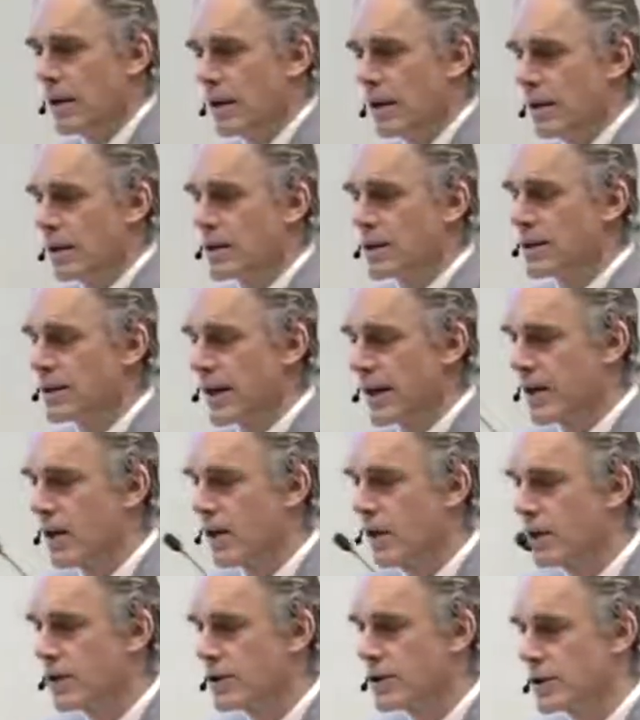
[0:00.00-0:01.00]
the
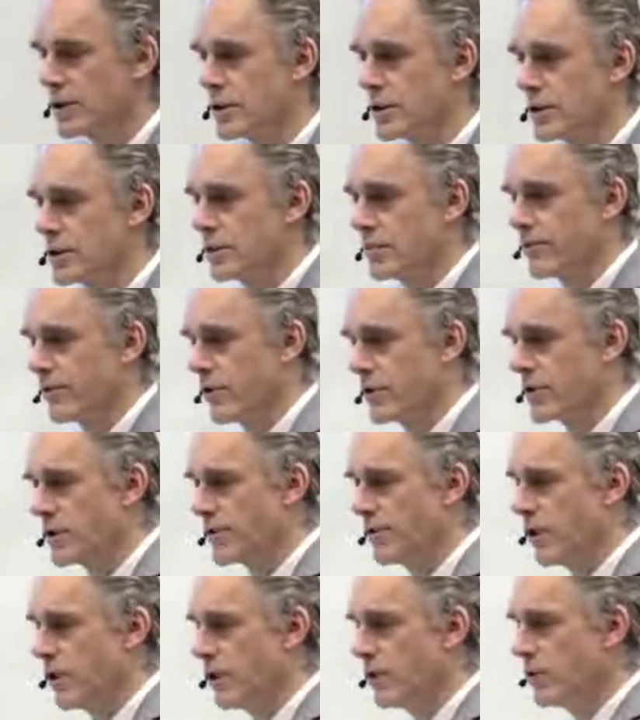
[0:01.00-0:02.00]
psychologists, first
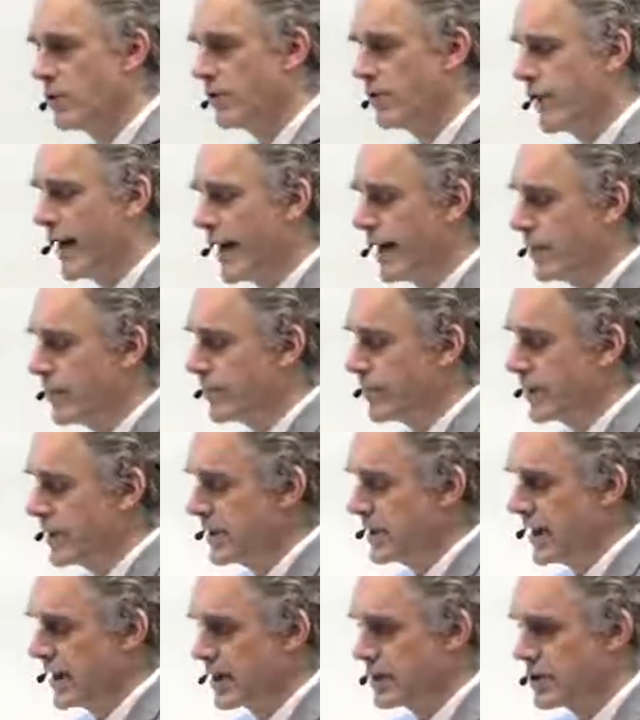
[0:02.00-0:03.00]
of all, who developed
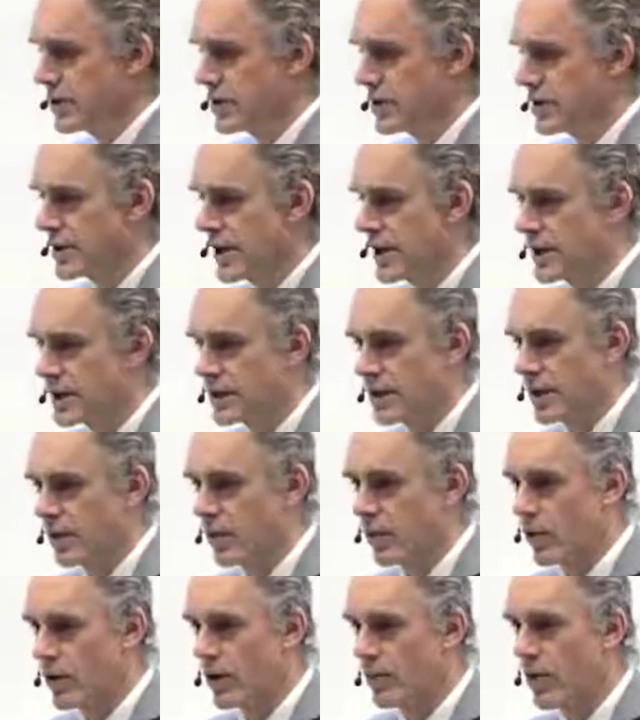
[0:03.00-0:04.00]
intelligence testing
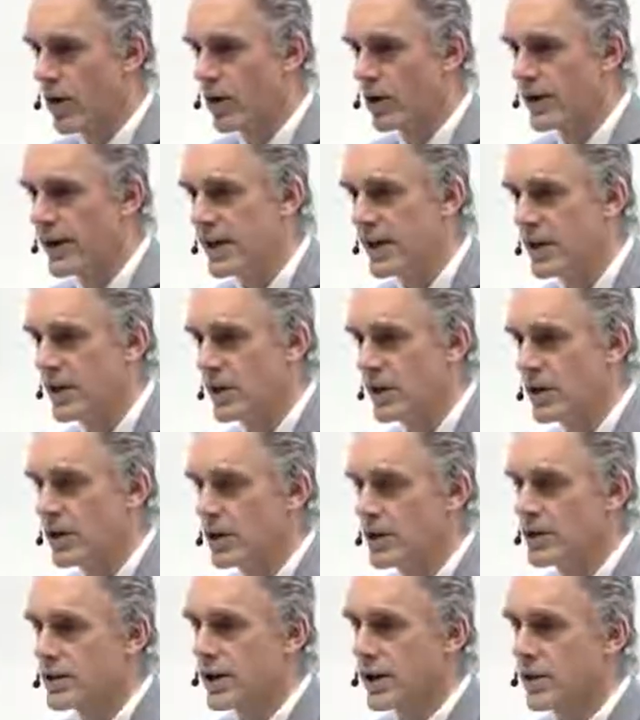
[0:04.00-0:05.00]
were among the
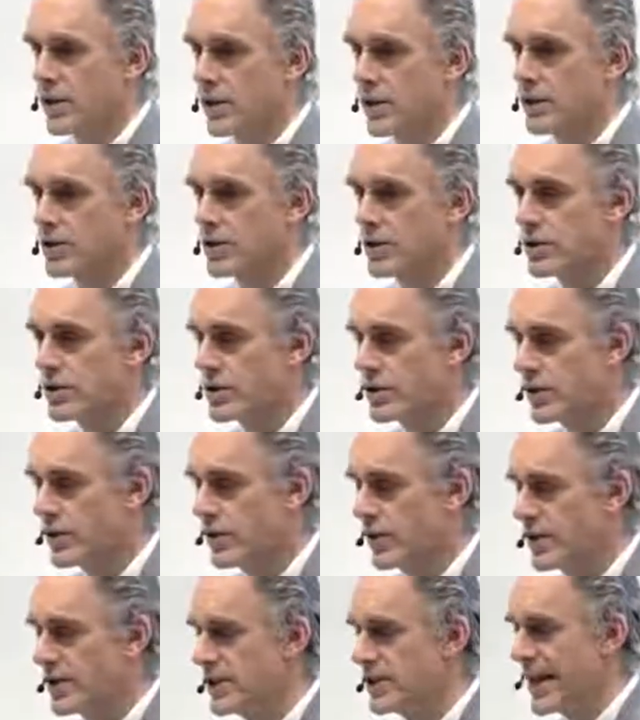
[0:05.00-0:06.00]
early psychologists who
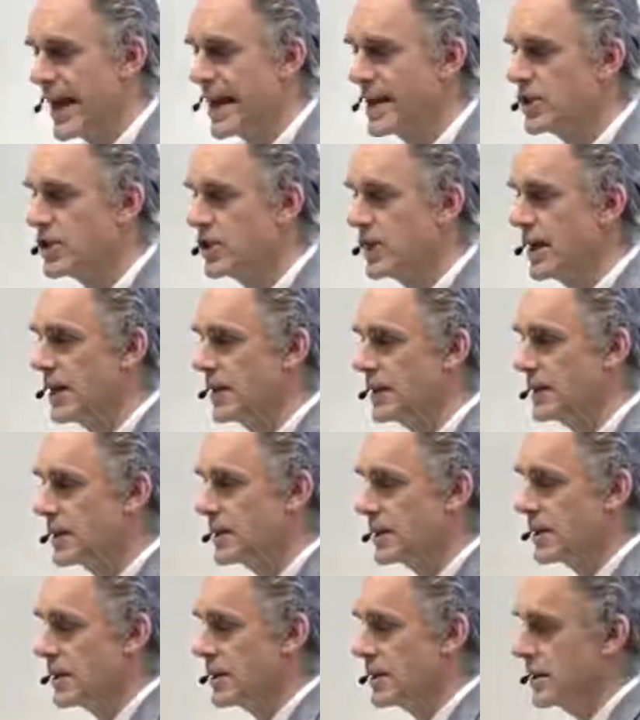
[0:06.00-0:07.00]
instantiated the
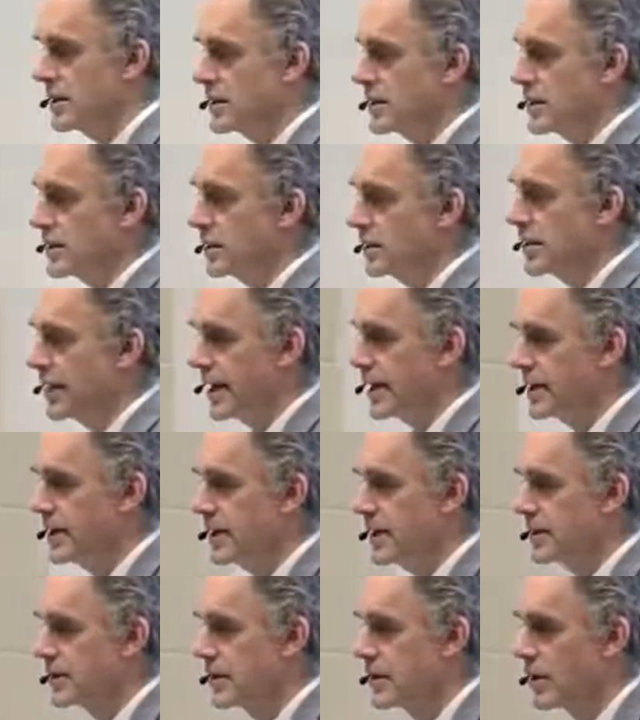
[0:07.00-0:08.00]
statistical
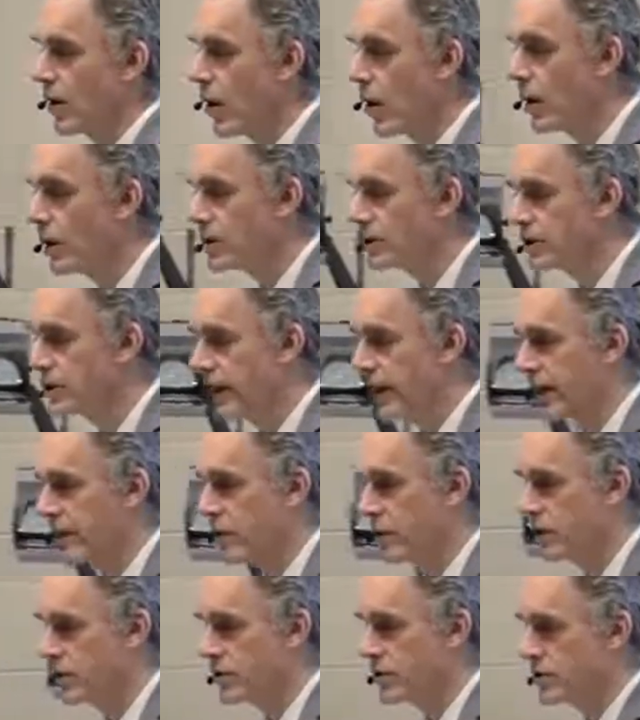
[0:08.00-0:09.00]
techniques that all
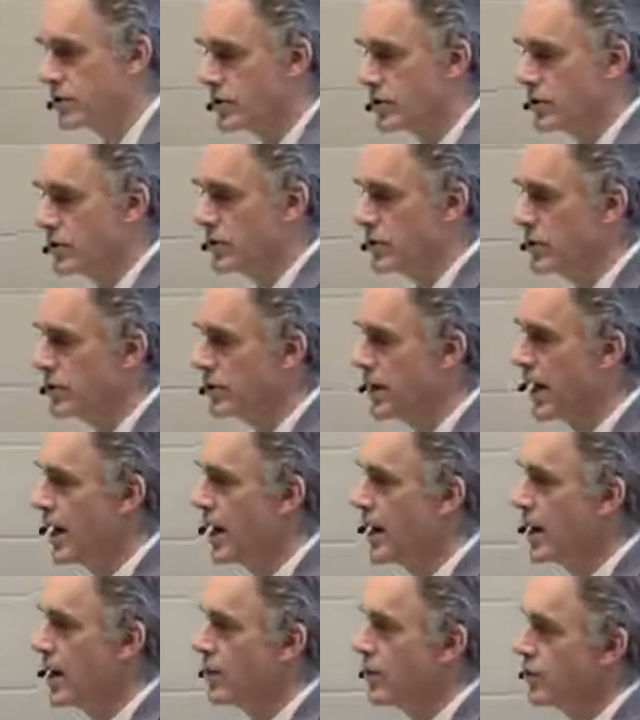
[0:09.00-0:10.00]
psychologists use
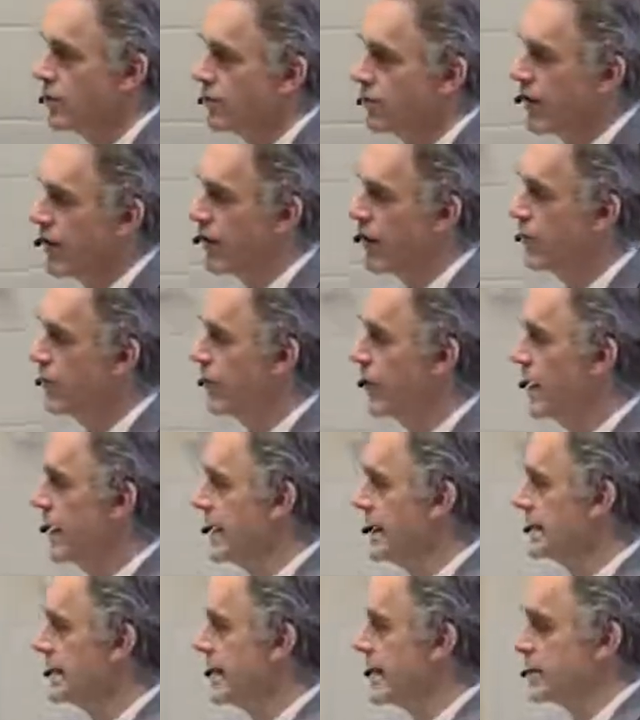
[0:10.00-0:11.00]
to verify
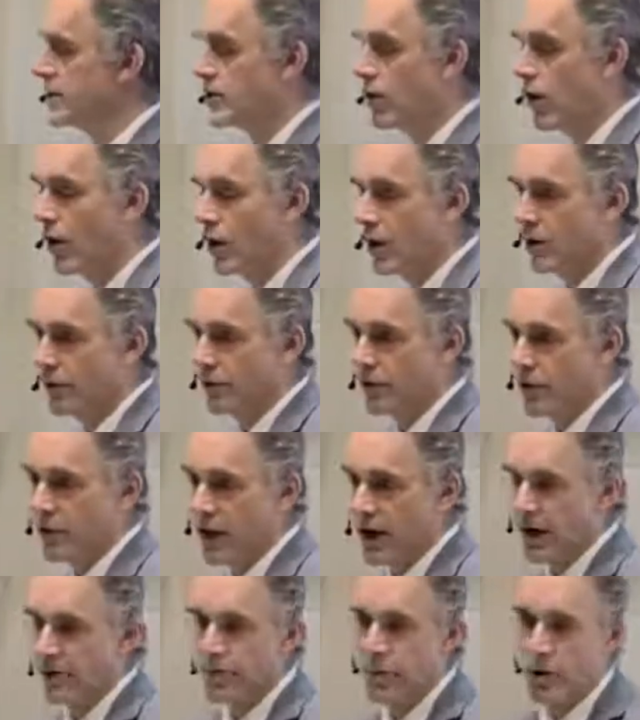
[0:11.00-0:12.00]
and test all of their
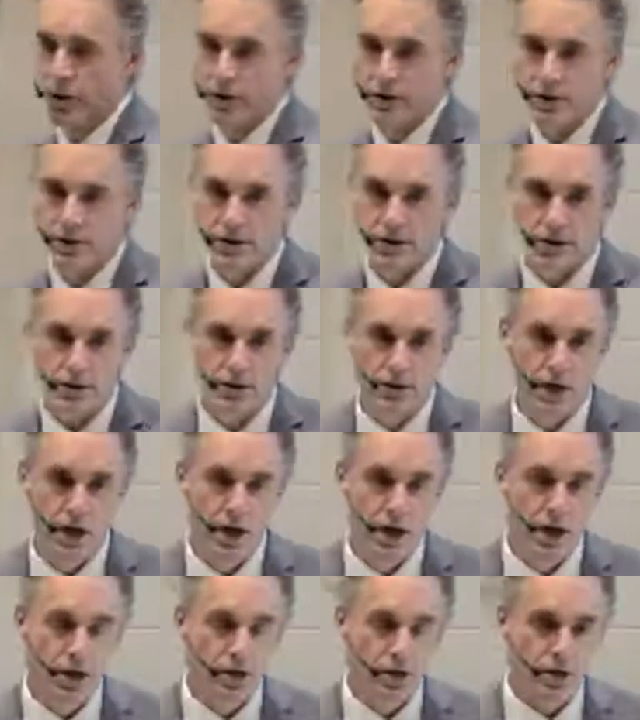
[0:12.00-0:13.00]
hypotheses.
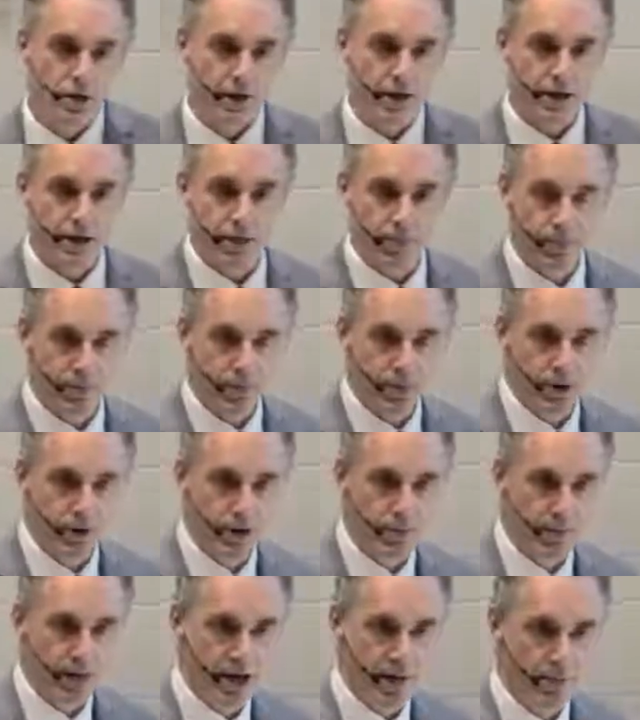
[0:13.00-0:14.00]
So you end up throwing
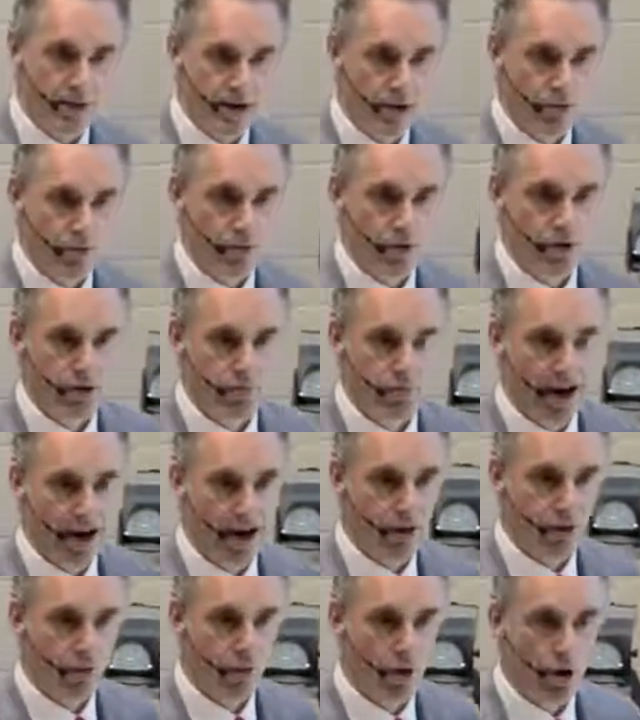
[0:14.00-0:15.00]
the baby out with the
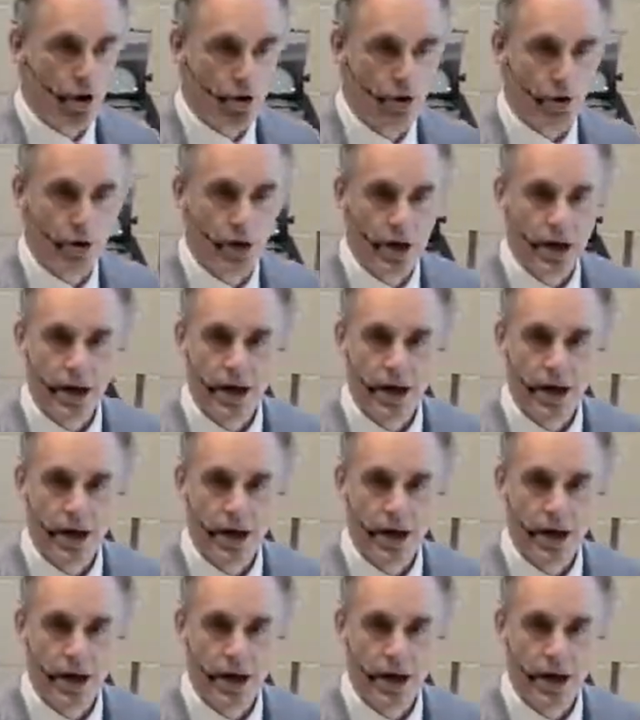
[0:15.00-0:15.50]
bathwater.